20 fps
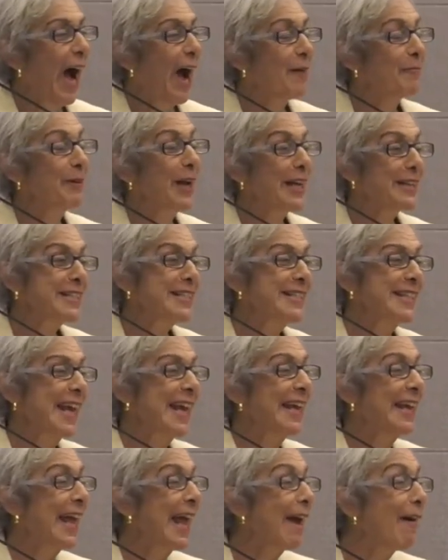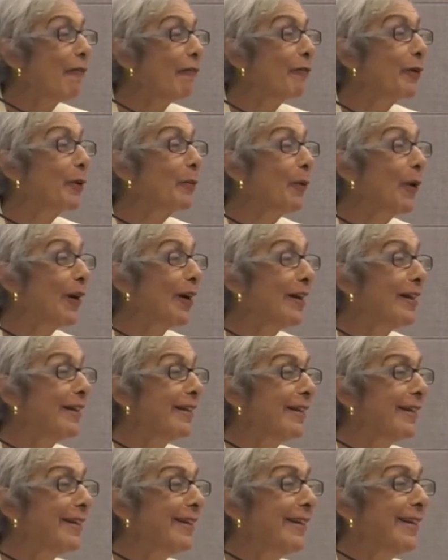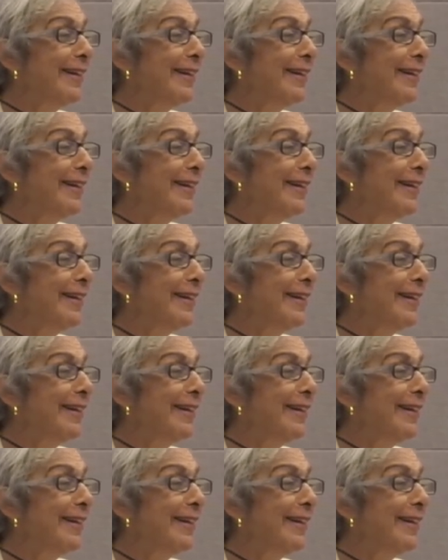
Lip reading: I'm not saying everyone.